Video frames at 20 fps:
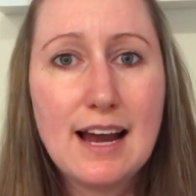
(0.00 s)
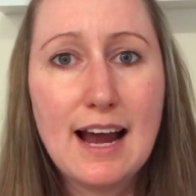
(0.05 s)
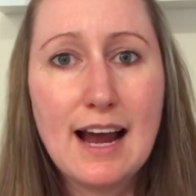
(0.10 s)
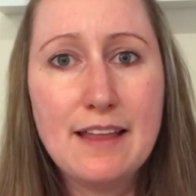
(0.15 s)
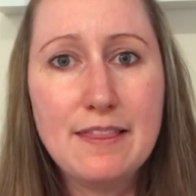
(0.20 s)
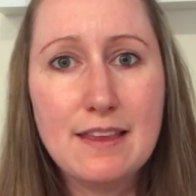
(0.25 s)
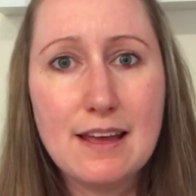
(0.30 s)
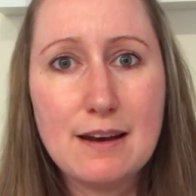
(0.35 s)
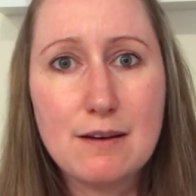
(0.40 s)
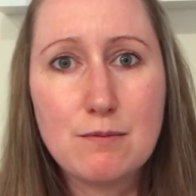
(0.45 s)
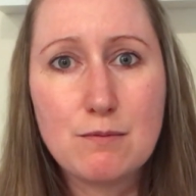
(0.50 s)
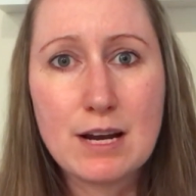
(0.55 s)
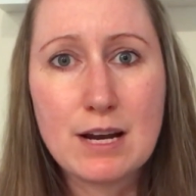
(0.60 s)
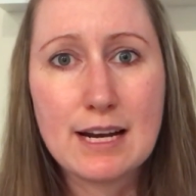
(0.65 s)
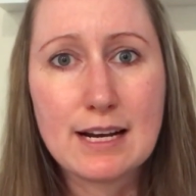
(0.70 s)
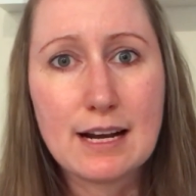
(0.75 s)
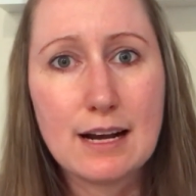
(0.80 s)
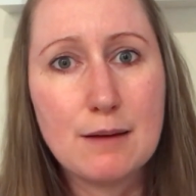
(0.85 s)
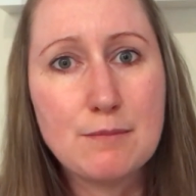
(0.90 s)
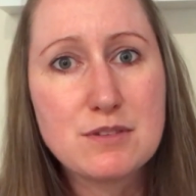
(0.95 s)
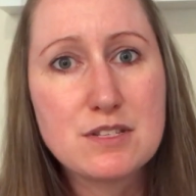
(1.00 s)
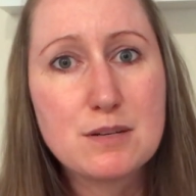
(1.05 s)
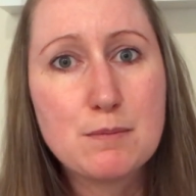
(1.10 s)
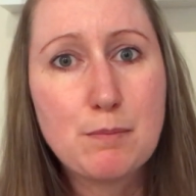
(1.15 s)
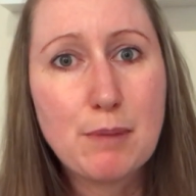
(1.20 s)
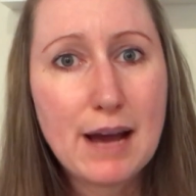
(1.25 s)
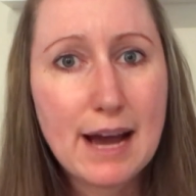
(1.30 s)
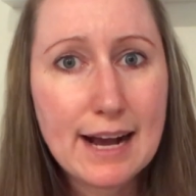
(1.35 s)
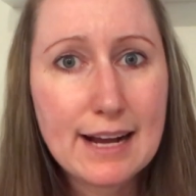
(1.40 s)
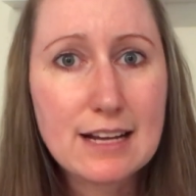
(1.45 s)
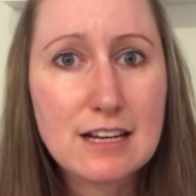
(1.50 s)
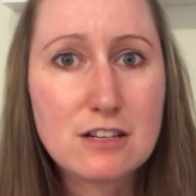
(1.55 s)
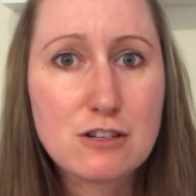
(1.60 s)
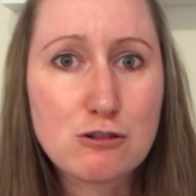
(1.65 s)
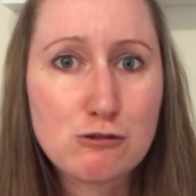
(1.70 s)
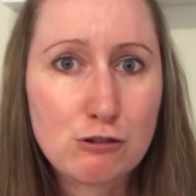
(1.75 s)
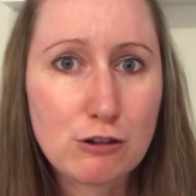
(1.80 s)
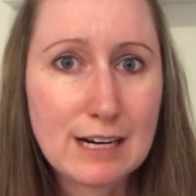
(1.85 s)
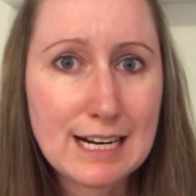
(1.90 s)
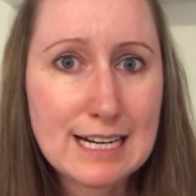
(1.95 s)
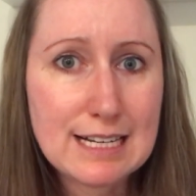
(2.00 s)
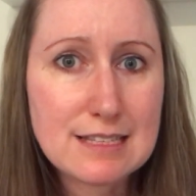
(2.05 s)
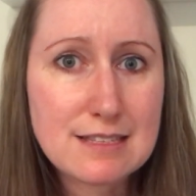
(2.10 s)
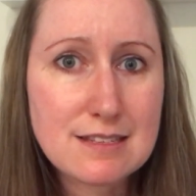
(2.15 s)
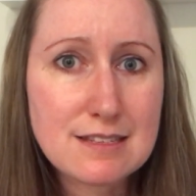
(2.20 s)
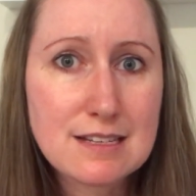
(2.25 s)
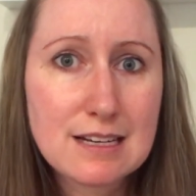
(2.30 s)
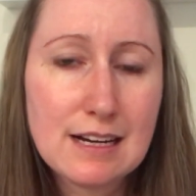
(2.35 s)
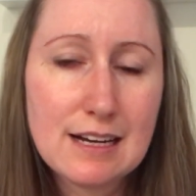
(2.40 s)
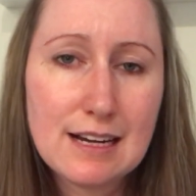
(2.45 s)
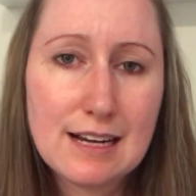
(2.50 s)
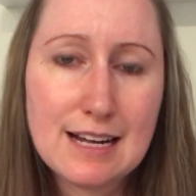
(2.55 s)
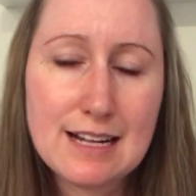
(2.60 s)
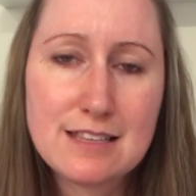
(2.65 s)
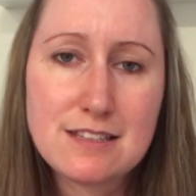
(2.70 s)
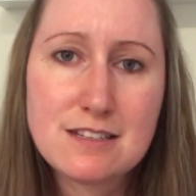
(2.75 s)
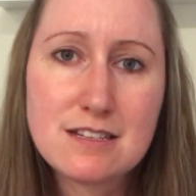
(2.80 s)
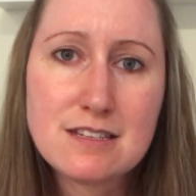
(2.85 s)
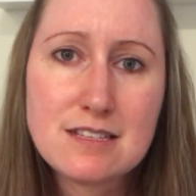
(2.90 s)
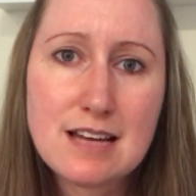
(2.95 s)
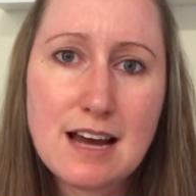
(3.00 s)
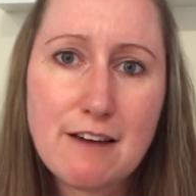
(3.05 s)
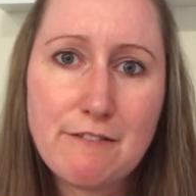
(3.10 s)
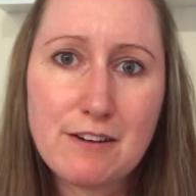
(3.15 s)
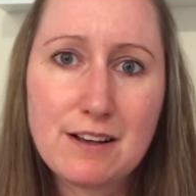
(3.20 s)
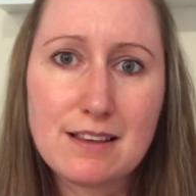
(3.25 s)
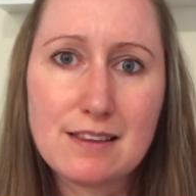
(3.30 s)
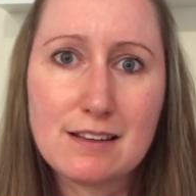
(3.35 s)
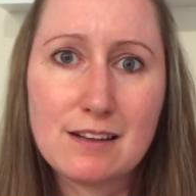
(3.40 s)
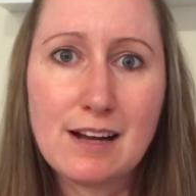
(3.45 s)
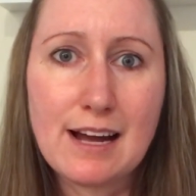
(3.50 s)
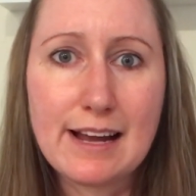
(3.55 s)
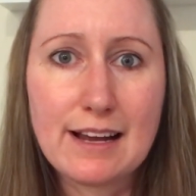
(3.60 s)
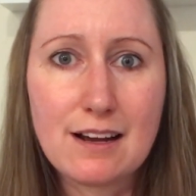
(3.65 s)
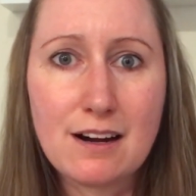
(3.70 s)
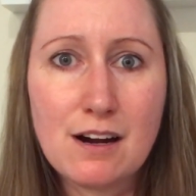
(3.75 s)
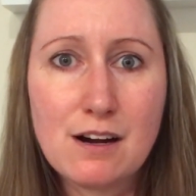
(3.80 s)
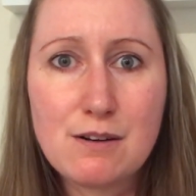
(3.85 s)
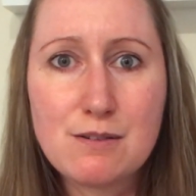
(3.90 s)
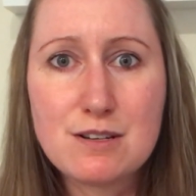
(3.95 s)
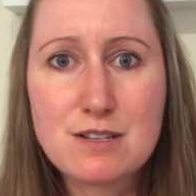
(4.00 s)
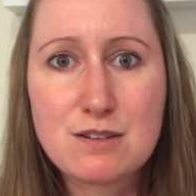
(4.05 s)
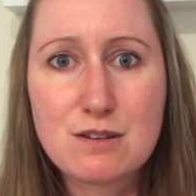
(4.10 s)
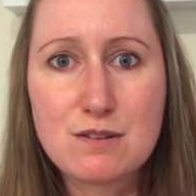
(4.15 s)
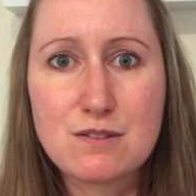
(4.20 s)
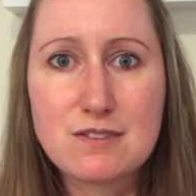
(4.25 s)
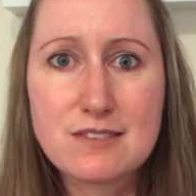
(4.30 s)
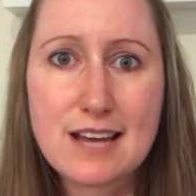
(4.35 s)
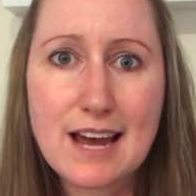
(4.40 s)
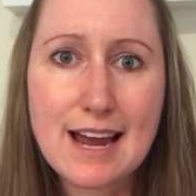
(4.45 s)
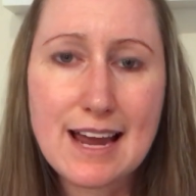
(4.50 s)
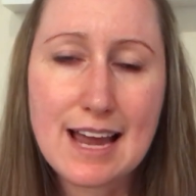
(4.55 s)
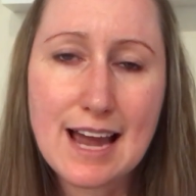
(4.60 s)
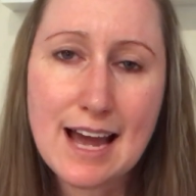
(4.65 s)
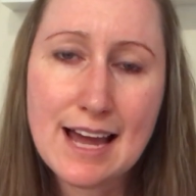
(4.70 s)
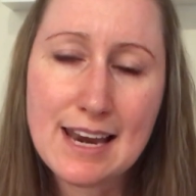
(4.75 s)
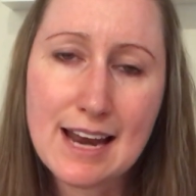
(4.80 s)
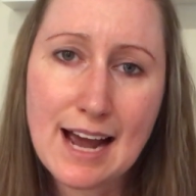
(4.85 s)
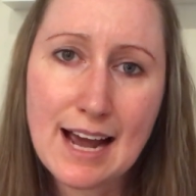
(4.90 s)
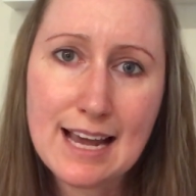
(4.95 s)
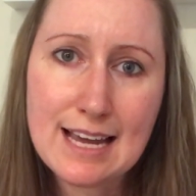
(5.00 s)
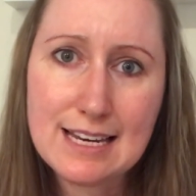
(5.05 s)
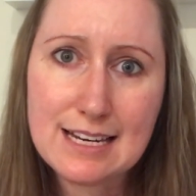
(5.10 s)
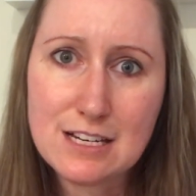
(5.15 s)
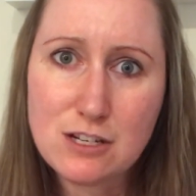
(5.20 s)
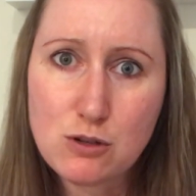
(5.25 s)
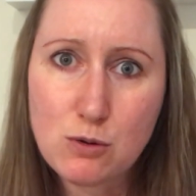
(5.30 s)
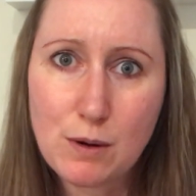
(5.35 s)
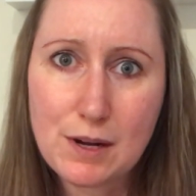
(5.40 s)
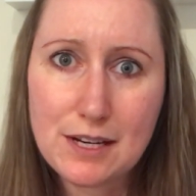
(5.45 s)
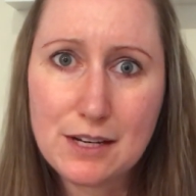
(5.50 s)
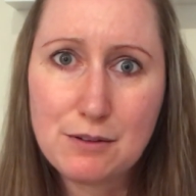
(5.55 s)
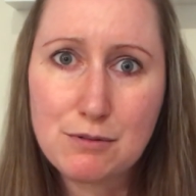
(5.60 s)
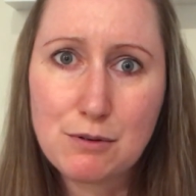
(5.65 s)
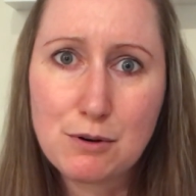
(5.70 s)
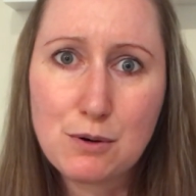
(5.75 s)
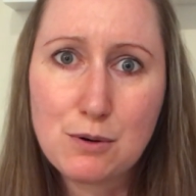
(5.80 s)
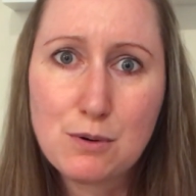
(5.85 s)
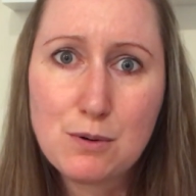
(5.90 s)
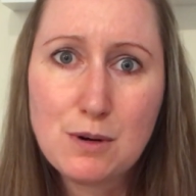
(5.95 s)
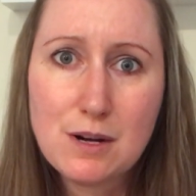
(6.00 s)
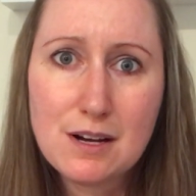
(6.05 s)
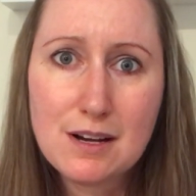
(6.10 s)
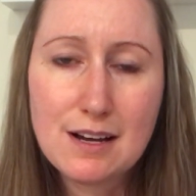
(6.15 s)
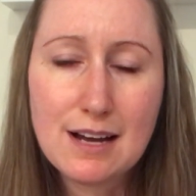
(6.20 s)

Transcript: And then when it comes to packet treats, it's just having, like, I always sort of say an 80-20 rule.